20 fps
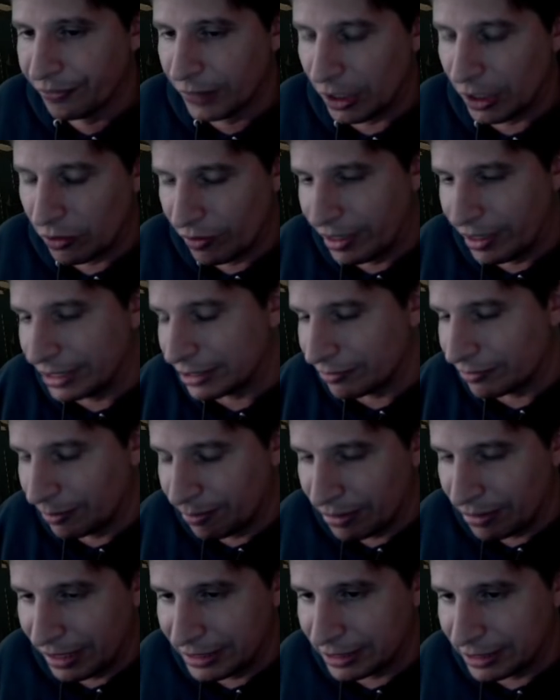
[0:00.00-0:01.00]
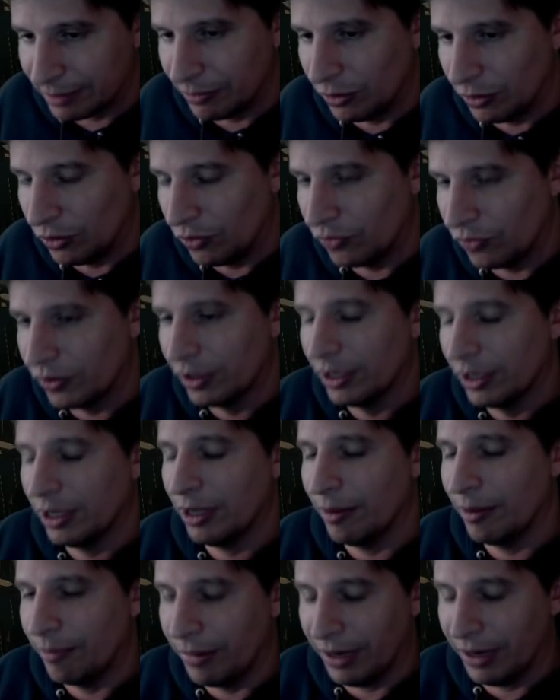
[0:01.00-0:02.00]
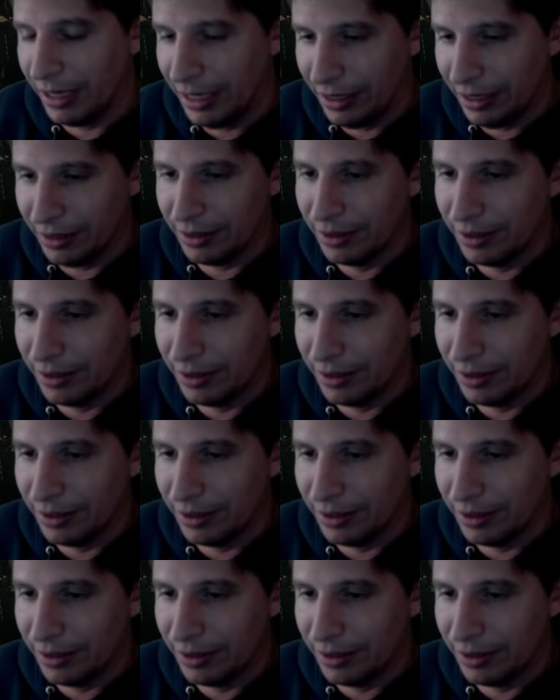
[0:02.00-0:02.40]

not only does it replace a move, but it